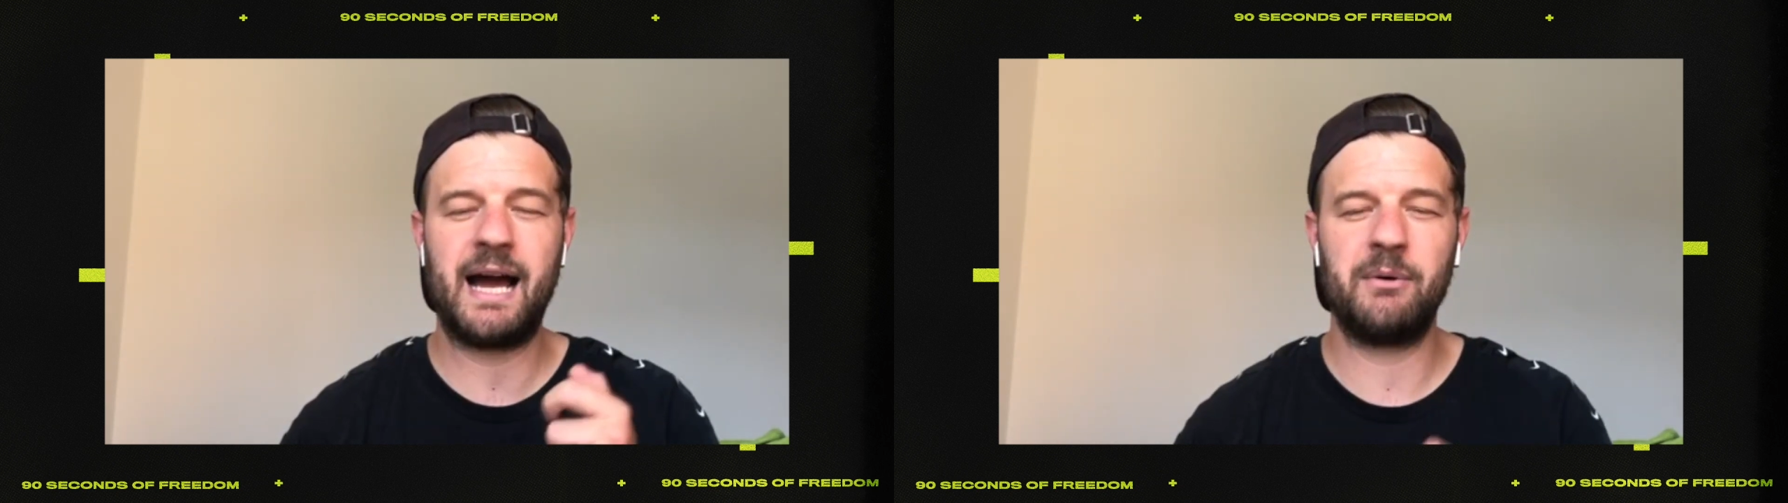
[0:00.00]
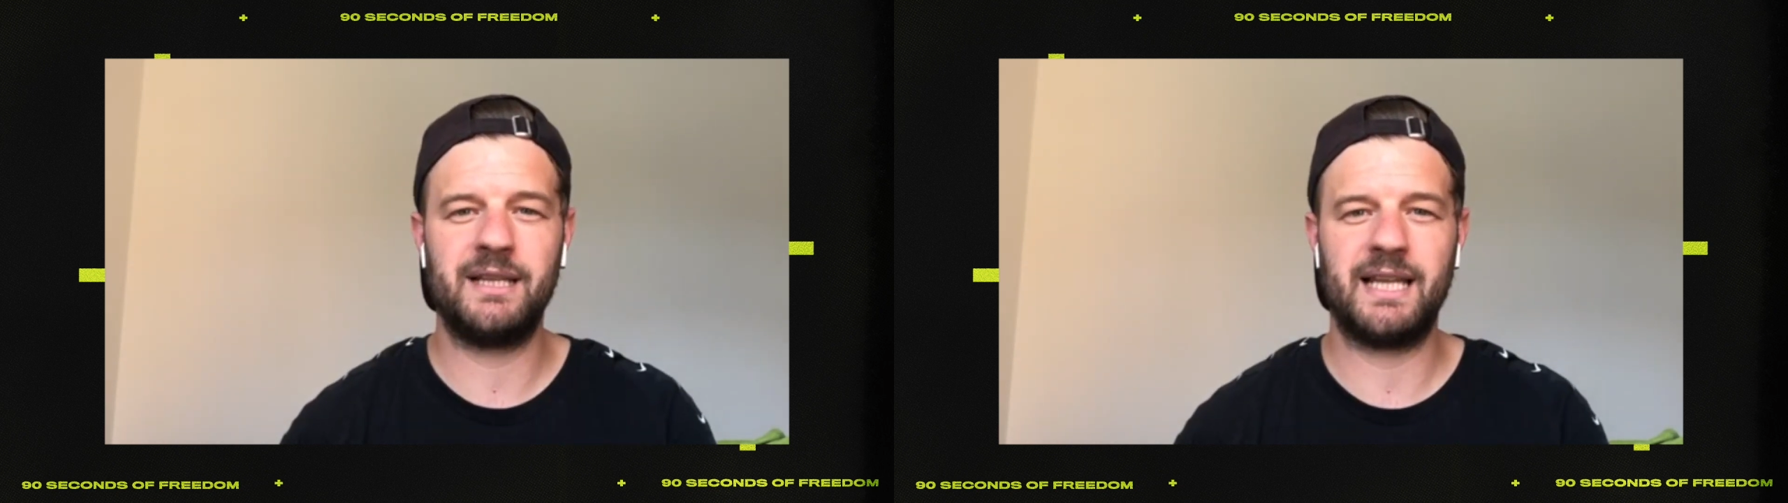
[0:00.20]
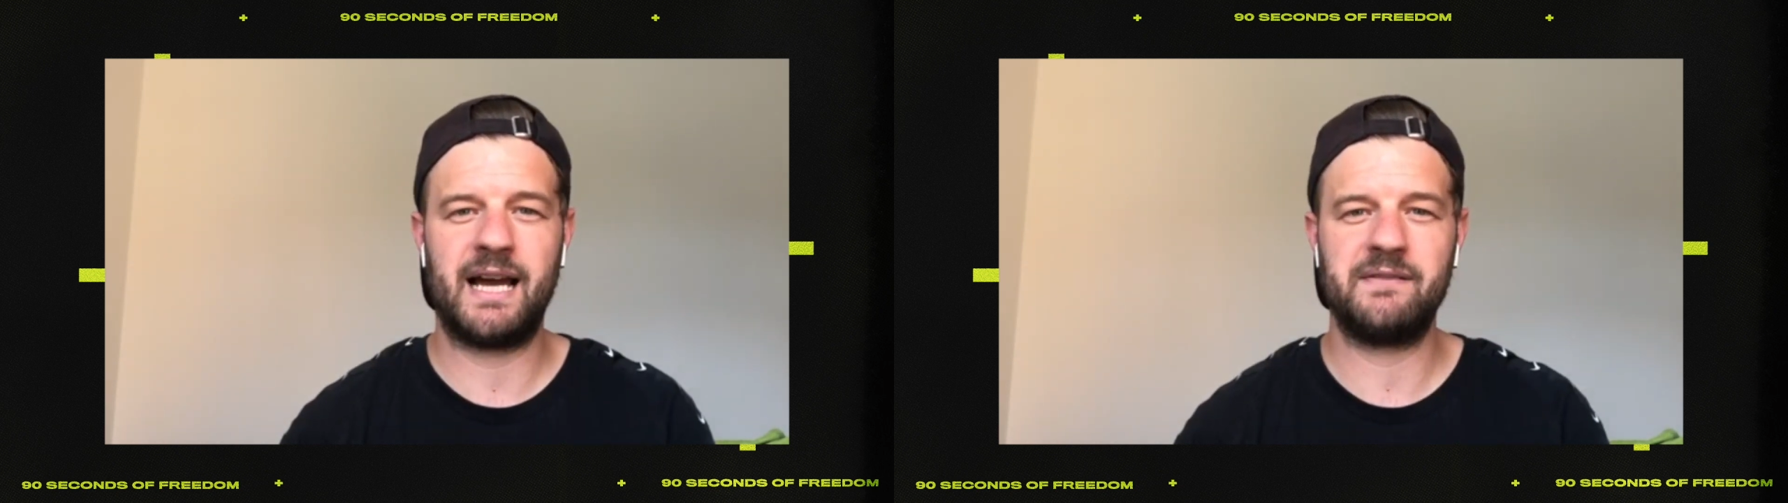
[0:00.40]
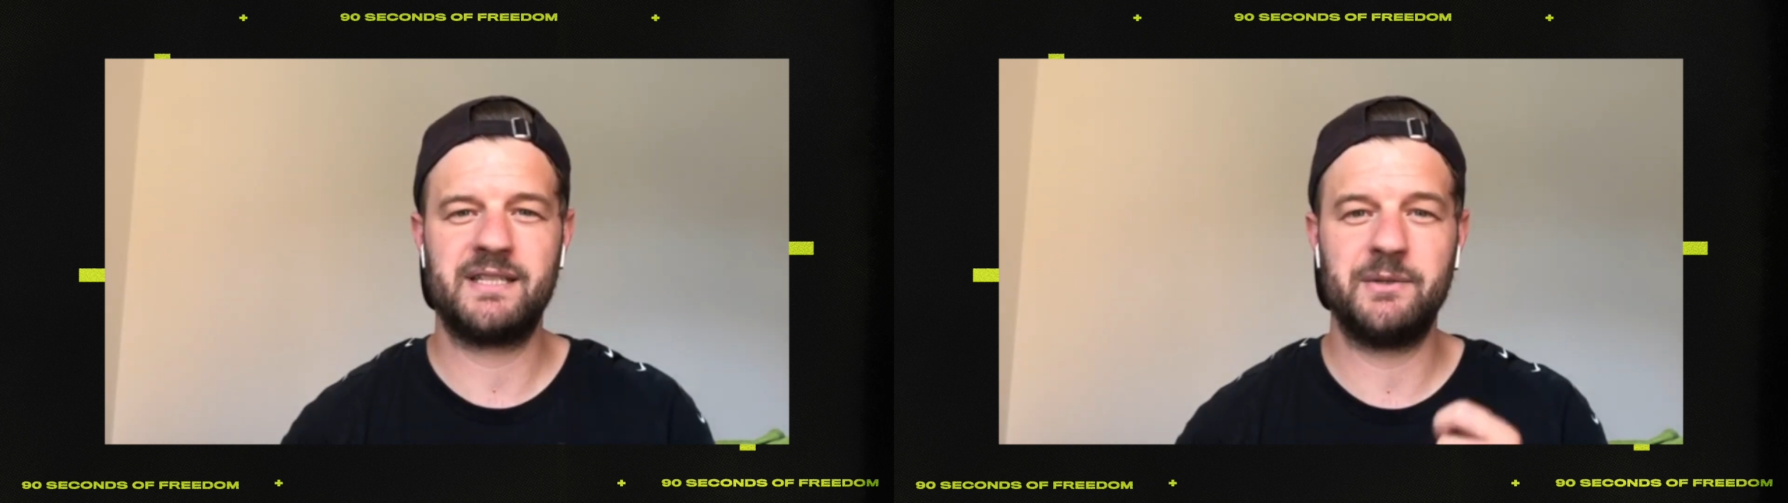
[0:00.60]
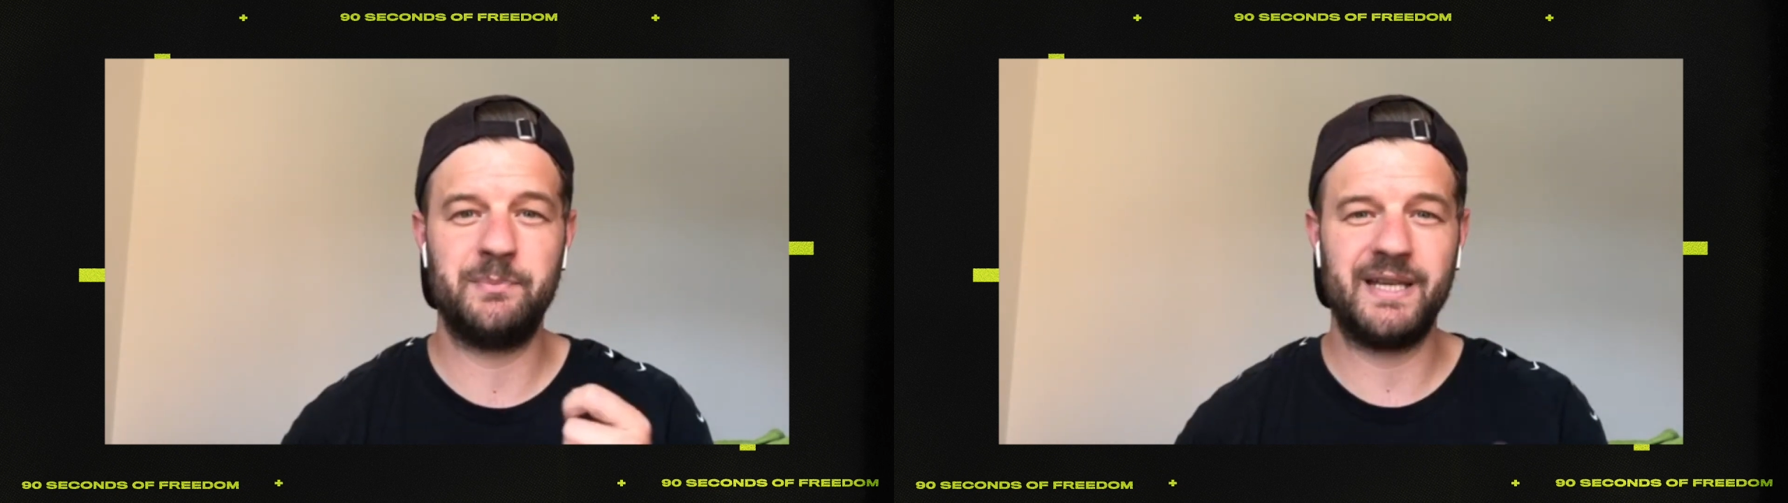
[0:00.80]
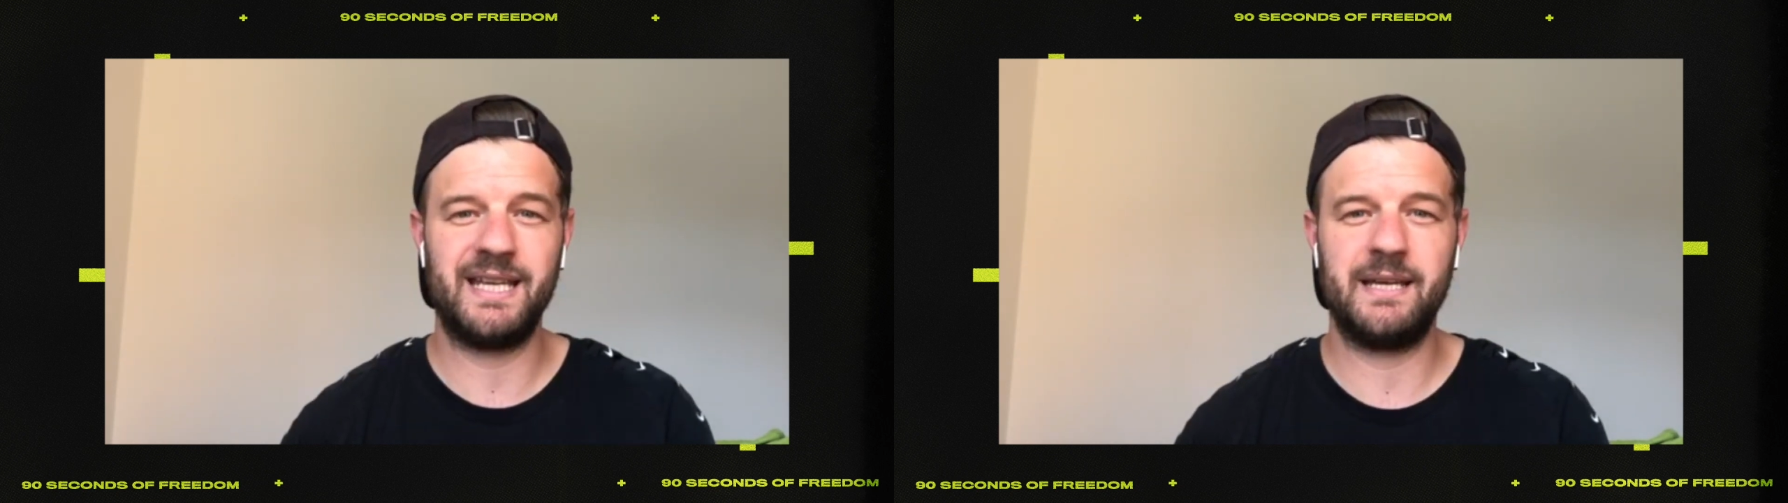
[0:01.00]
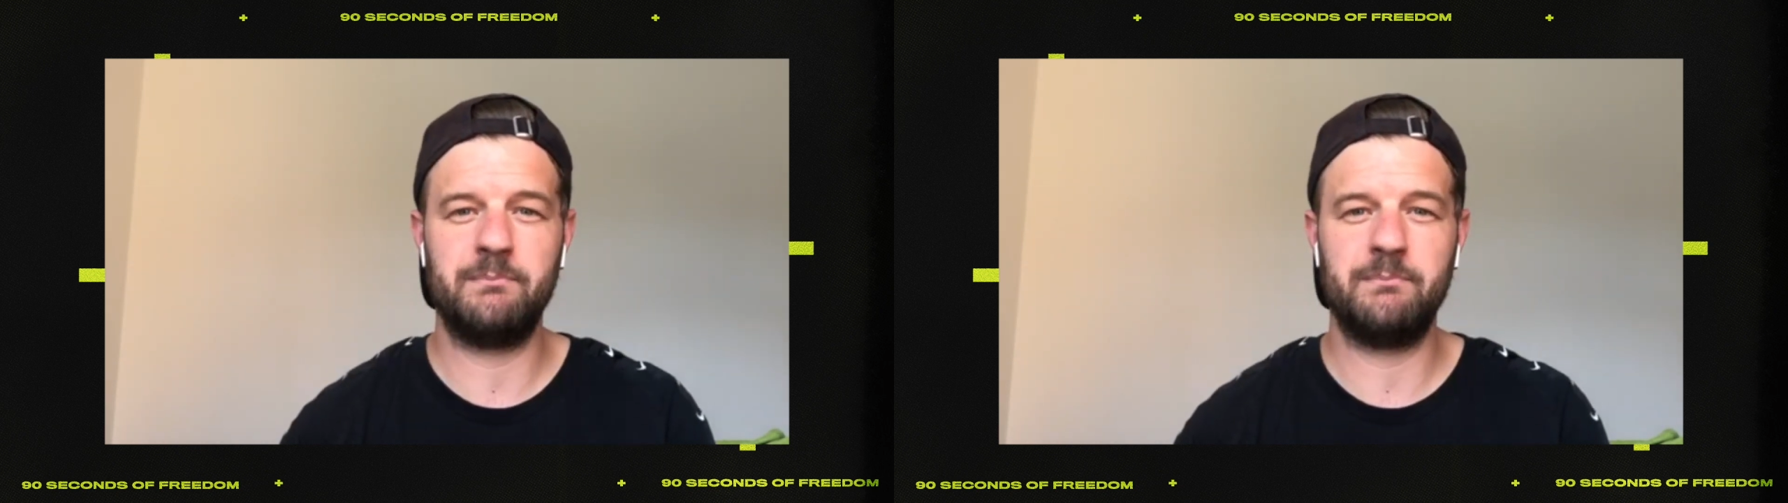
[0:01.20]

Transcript: our lives to be